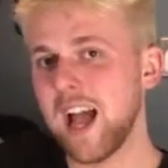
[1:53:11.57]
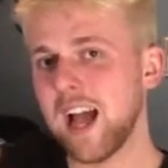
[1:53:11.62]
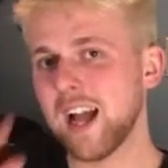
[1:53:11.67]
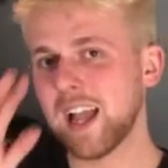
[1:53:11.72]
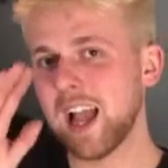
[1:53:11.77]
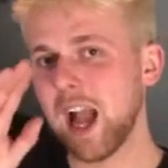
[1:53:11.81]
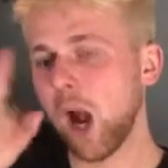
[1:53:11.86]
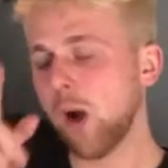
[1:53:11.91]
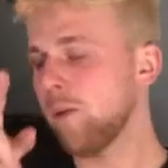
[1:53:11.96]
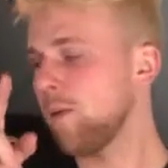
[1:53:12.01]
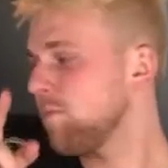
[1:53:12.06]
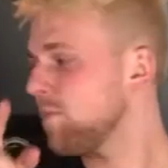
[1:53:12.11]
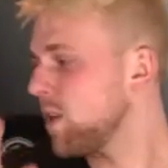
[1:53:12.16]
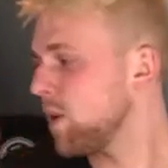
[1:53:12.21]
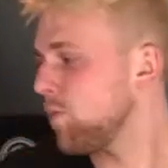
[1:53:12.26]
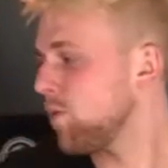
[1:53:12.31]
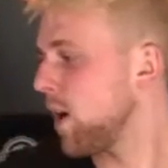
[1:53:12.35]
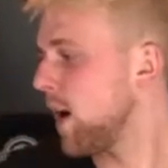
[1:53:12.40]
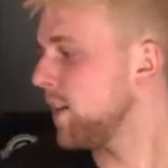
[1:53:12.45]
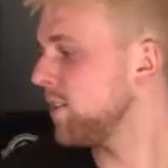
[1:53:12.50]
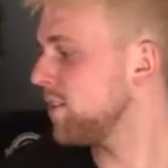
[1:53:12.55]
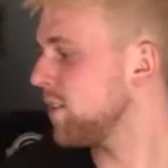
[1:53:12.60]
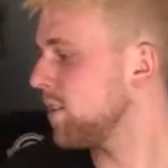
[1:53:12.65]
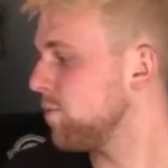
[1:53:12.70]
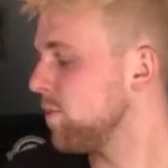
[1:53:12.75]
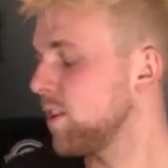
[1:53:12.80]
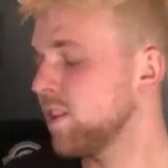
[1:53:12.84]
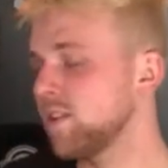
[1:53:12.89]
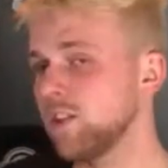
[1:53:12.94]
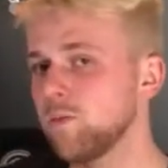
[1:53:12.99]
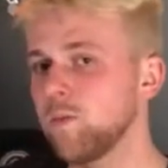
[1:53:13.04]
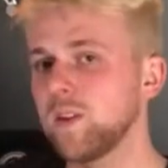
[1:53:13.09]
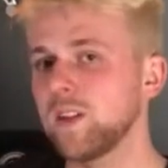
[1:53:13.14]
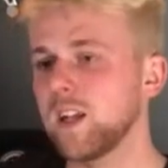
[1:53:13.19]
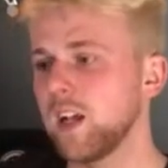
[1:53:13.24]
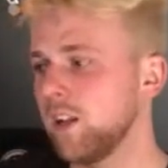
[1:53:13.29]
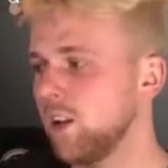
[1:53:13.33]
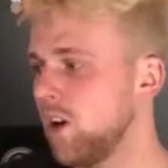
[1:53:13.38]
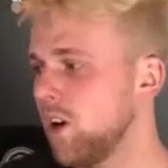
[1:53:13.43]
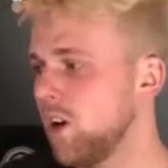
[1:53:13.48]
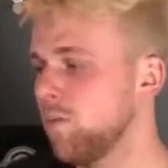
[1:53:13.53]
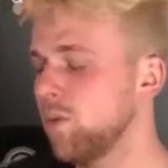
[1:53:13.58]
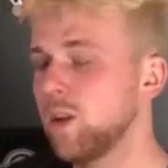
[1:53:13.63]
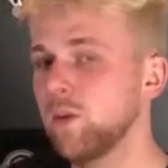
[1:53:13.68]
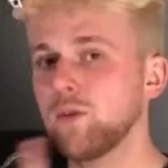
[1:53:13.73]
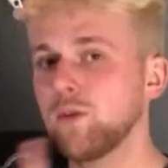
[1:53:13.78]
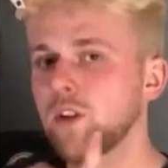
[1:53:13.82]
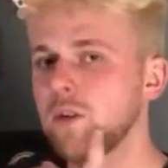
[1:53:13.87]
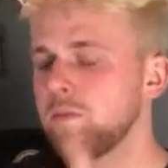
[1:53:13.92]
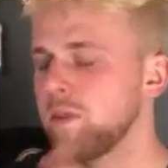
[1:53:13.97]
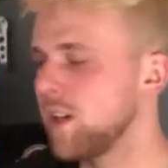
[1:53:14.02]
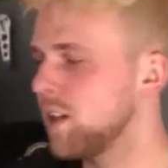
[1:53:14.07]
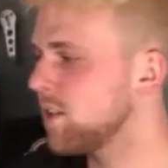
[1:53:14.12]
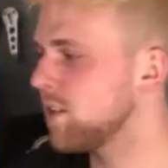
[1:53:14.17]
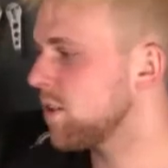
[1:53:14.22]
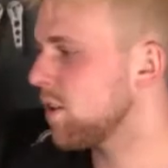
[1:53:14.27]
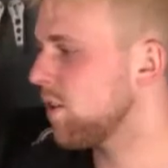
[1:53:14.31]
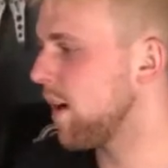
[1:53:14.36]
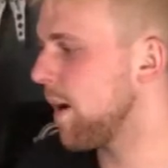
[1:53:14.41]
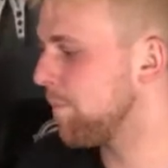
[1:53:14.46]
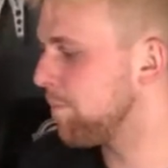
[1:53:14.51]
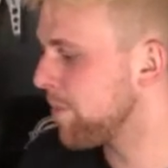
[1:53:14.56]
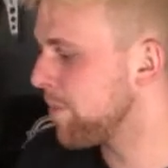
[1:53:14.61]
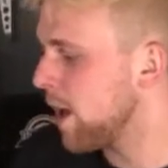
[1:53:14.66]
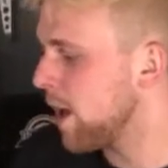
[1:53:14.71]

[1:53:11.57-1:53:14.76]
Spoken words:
I can't remember the pricing because it's been that long, but it was on my Instagram.